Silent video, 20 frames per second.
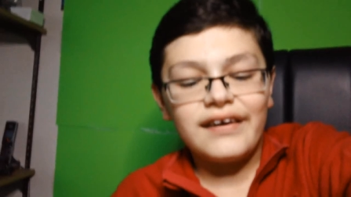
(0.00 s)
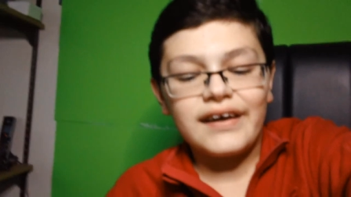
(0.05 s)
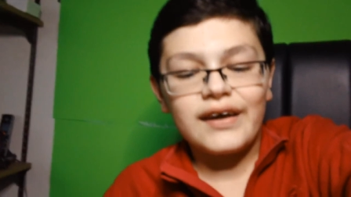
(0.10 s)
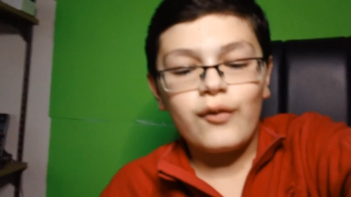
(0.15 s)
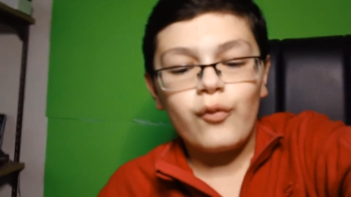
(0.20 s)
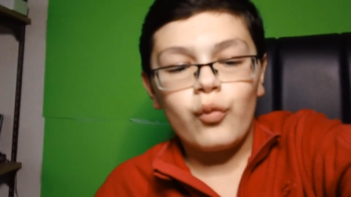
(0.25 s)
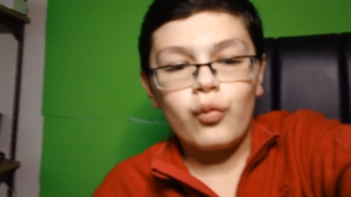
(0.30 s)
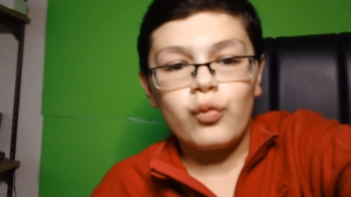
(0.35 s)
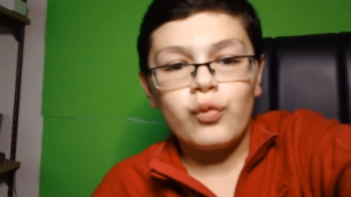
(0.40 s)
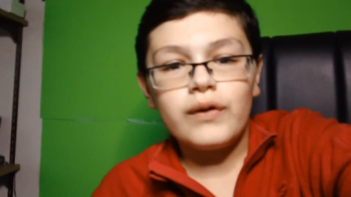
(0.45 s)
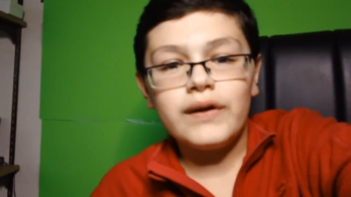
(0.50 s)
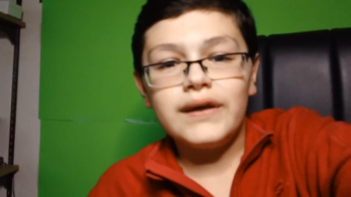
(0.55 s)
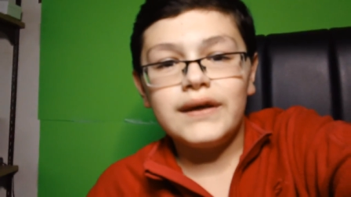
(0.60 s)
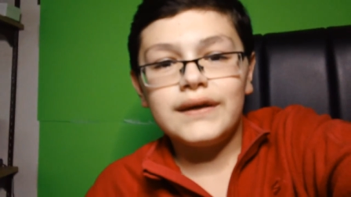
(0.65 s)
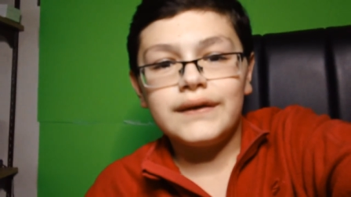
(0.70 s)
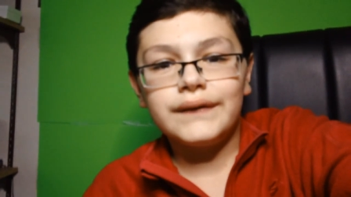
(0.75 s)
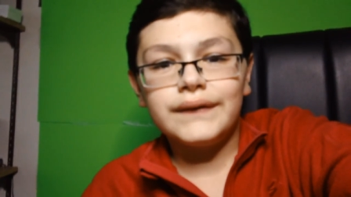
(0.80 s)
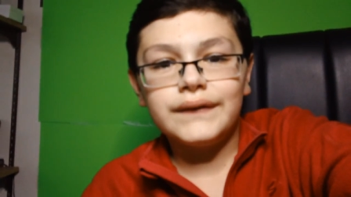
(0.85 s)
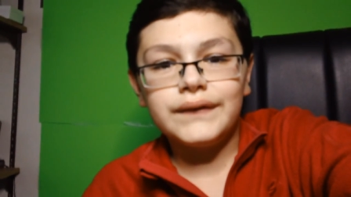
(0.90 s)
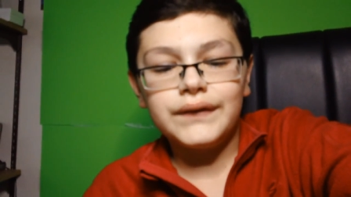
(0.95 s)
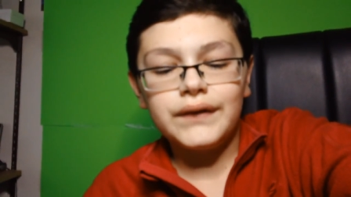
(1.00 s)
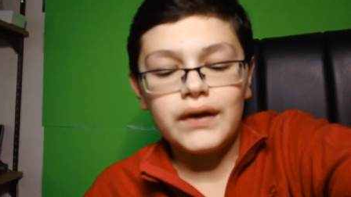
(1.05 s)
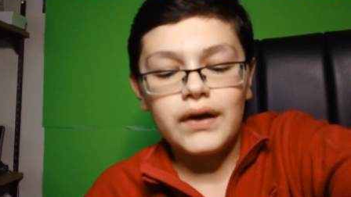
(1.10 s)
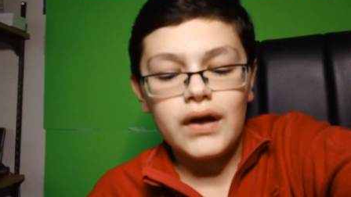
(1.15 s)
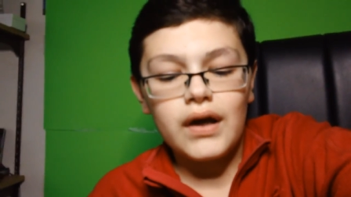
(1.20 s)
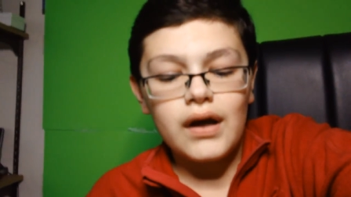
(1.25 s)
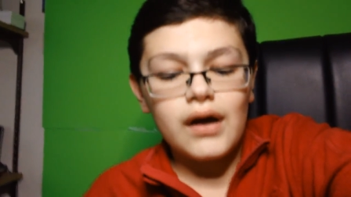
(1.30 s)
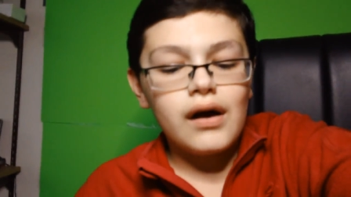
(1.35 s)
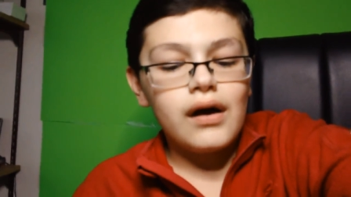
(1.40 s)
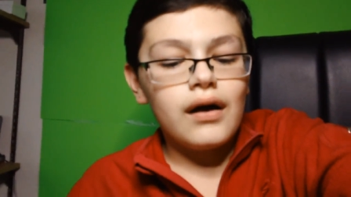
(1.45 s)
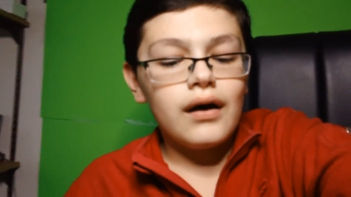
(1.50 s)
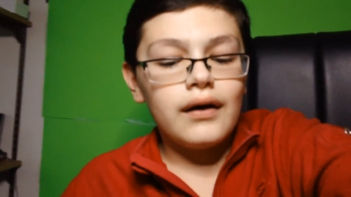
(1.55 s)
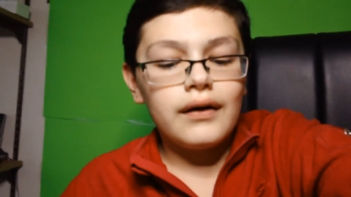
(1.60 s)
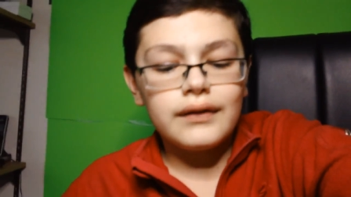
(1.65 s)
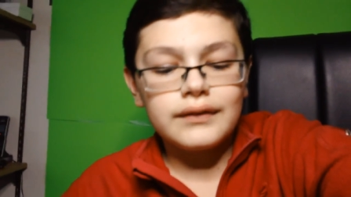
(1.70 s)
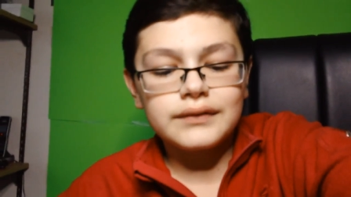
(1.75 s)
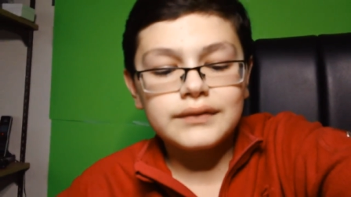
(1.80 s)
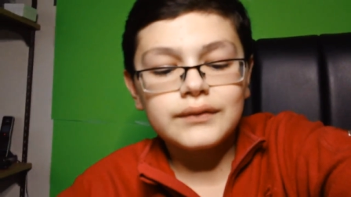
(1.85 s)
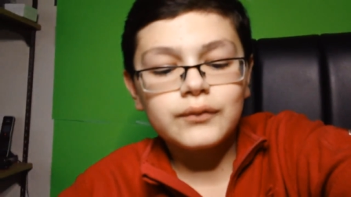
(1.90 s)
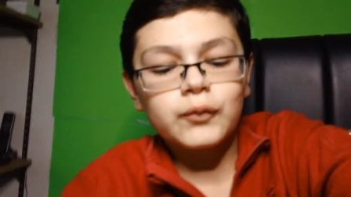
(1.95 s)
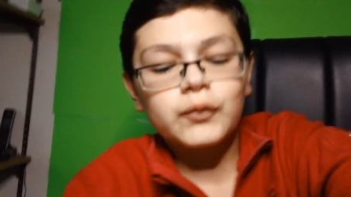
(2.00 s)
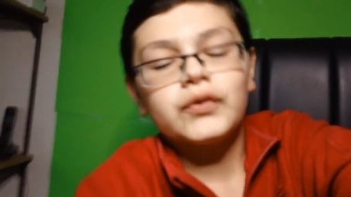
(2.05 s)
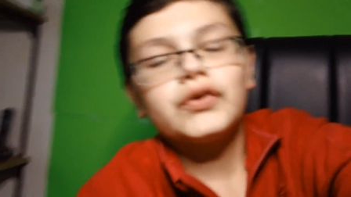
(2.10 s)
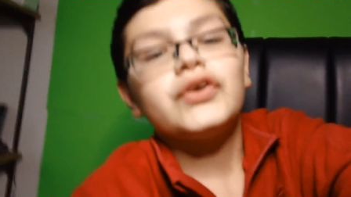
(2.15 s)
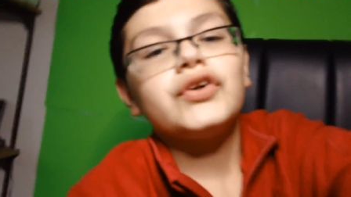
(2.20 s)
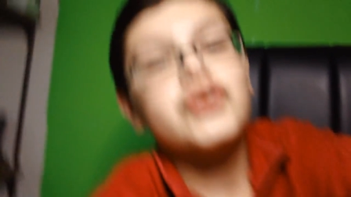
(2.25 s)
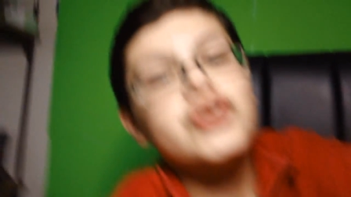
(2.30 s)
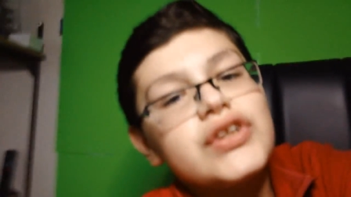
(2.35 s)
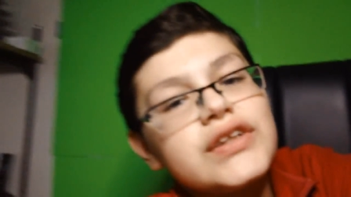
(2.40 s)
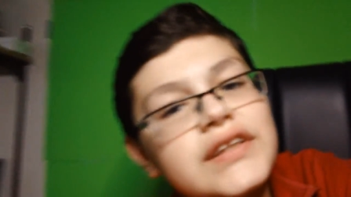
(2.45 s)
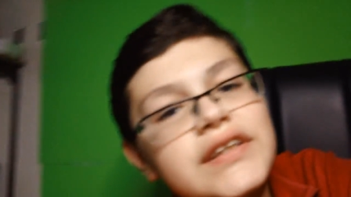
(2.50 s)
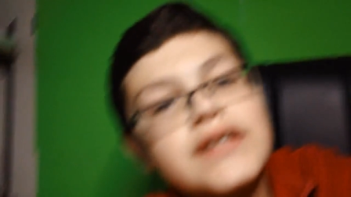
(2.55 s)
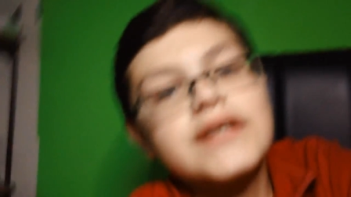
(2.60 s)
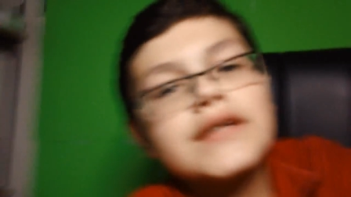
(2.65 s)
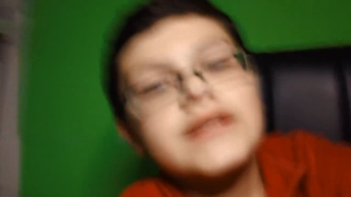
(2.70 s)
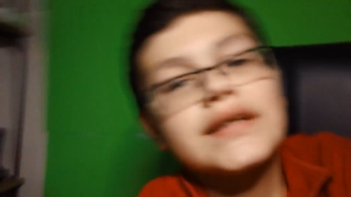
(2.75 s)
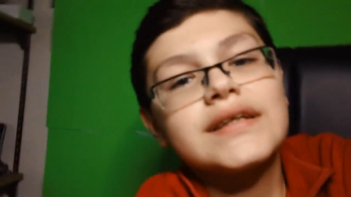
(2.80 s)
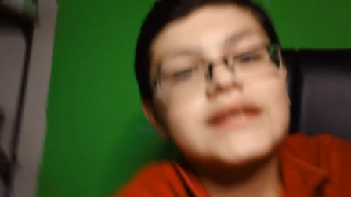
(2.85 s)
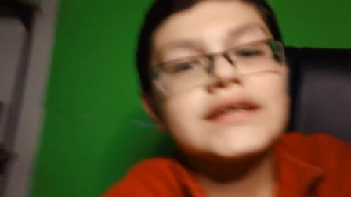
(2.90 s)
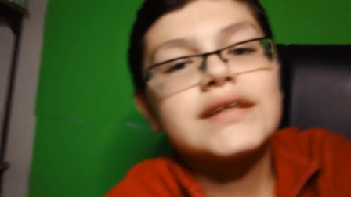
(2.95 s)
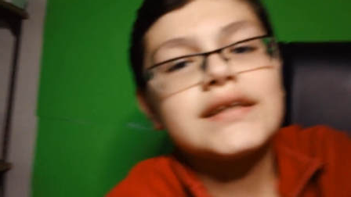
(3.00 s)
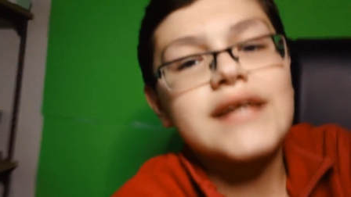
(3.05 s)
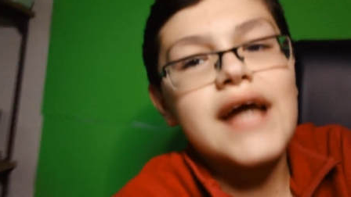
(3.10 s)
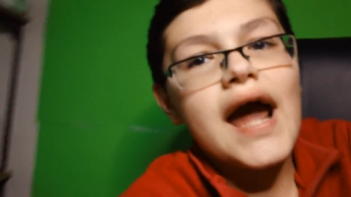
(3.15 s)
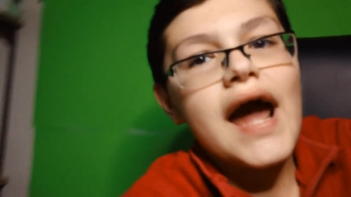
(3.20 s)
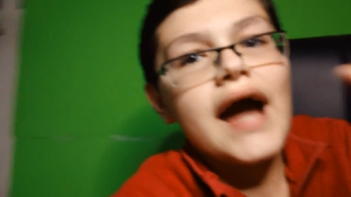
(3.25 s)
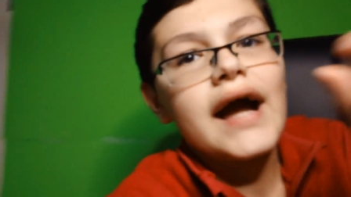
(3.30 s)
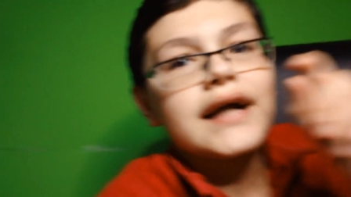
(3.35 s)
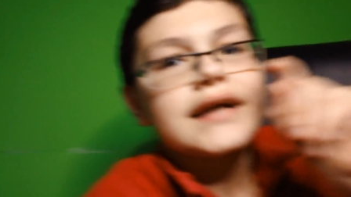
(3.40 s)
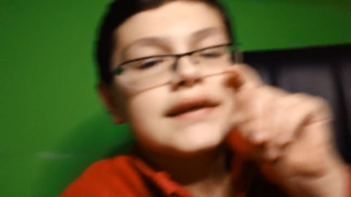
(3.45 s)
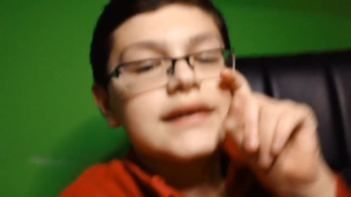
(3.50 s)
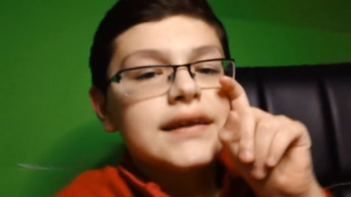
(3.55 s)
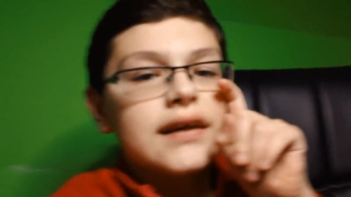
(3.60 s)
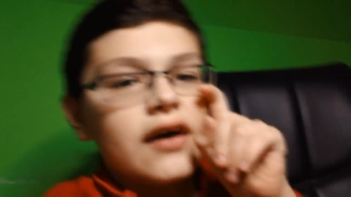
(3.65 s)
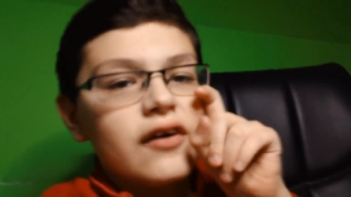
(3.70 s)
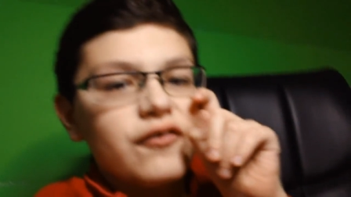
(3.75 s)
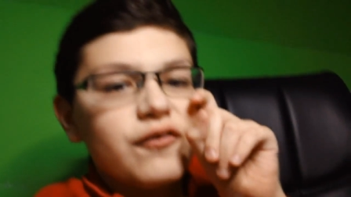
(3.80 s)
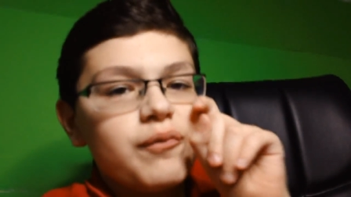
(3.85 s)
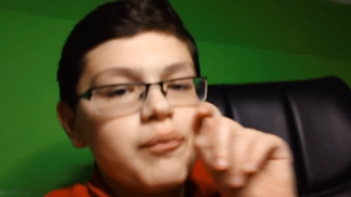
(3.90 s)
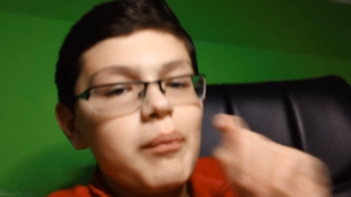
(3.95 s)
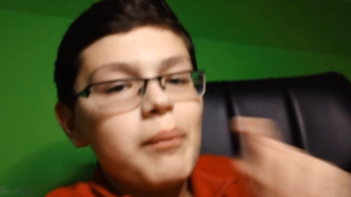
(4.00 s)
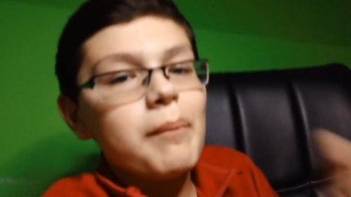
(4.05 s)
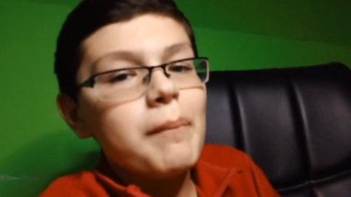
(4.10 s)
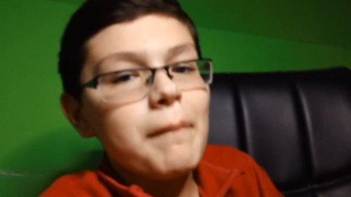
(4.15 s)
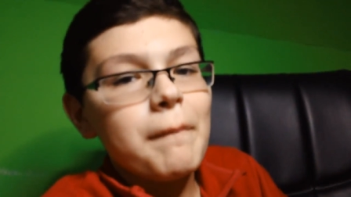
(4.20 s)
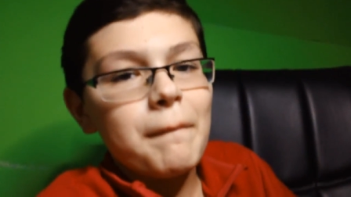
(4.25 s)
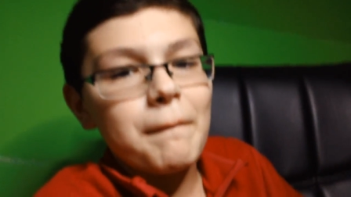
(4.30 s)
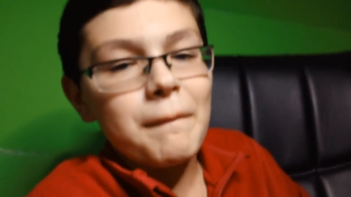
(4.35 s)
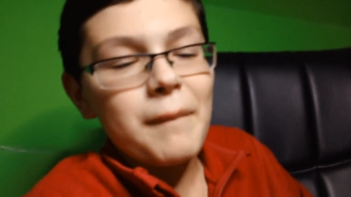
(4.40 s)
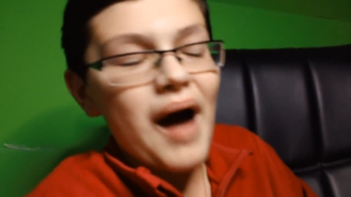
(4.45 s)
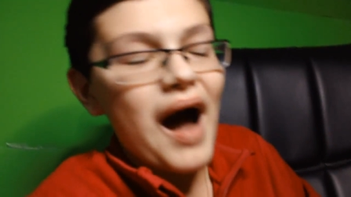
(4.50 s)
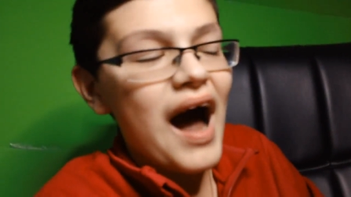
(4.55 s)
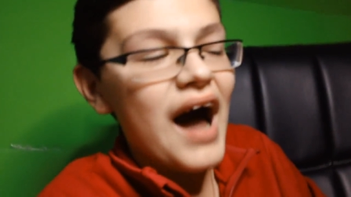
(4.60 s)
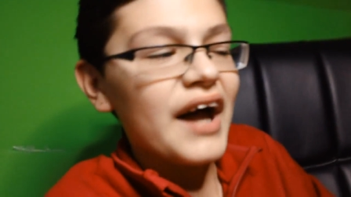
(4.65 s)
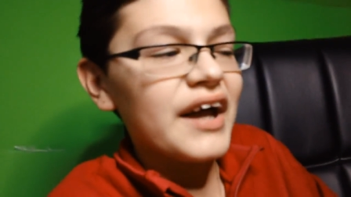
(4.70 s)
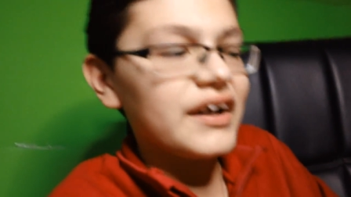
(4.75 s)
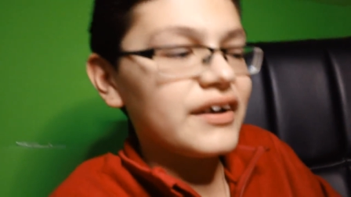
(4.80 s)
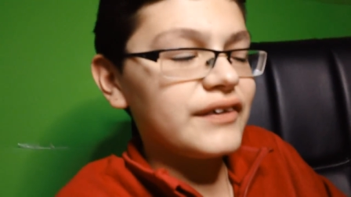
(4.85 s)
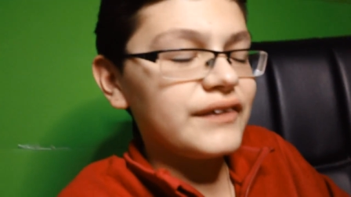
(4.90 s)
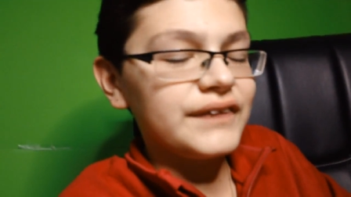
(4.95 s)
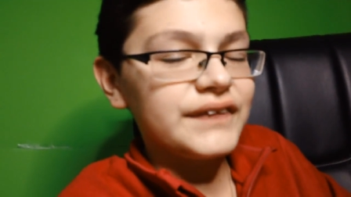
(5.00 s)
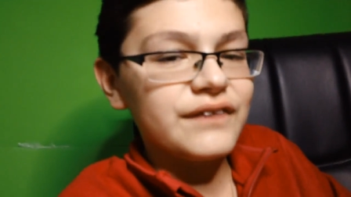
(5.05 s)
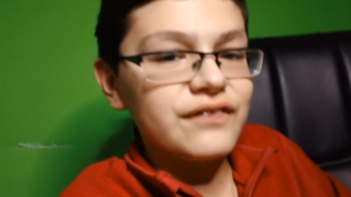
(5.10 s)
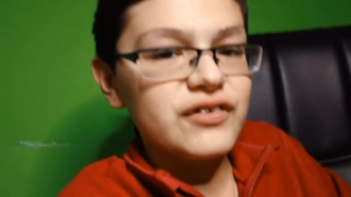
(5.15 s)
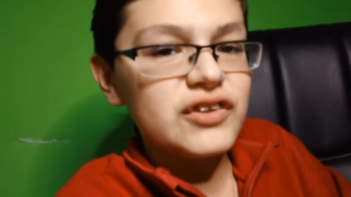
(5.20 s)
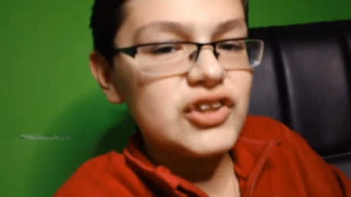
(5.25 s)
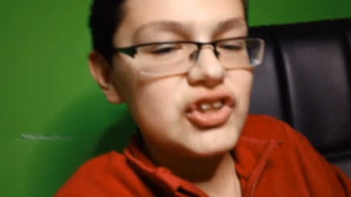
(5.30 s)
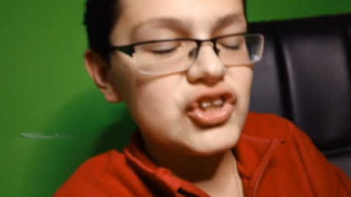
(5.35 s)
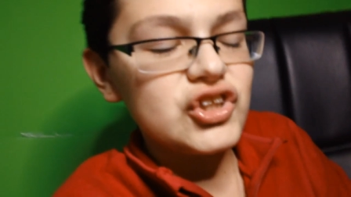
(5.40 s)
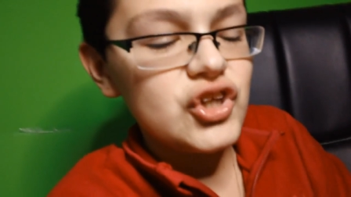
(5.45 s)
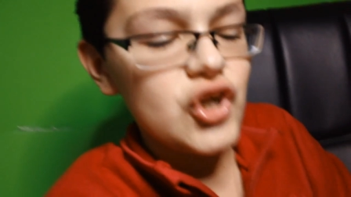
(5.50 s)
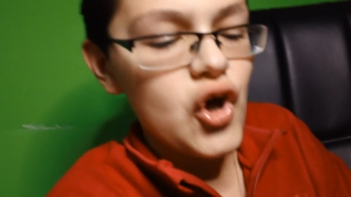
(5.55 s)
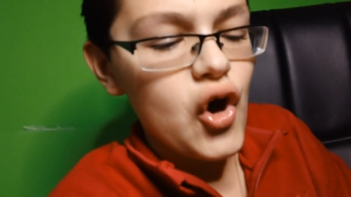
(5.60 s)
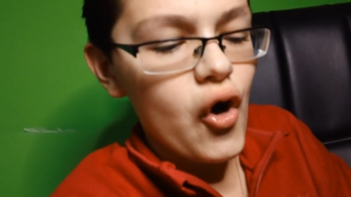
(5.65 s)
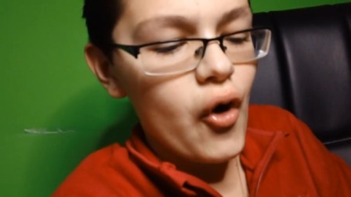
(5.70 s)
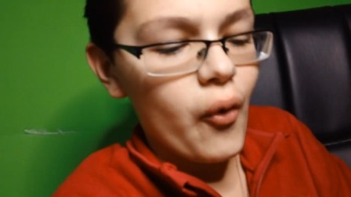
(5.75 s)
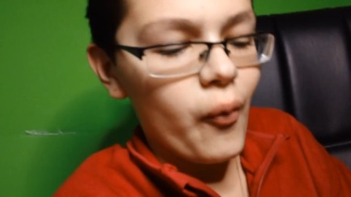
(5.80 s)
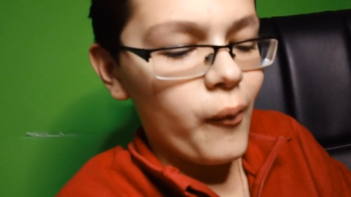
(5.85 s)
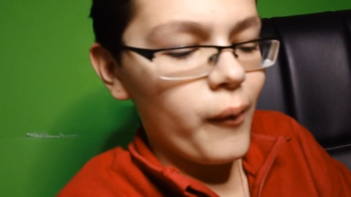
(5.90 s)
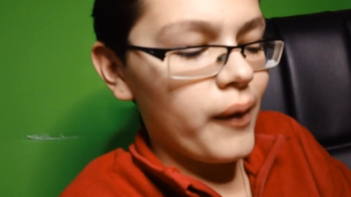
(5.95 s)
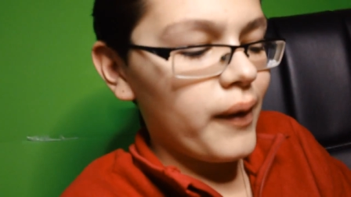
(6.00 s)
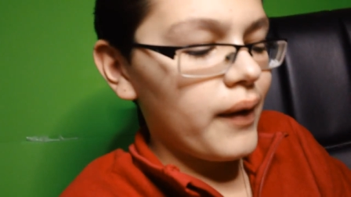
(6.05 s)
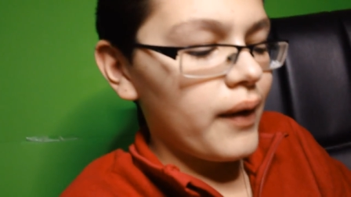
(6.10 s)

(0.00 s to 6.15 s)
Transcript: like weeks. There's still stacks of piles of snow.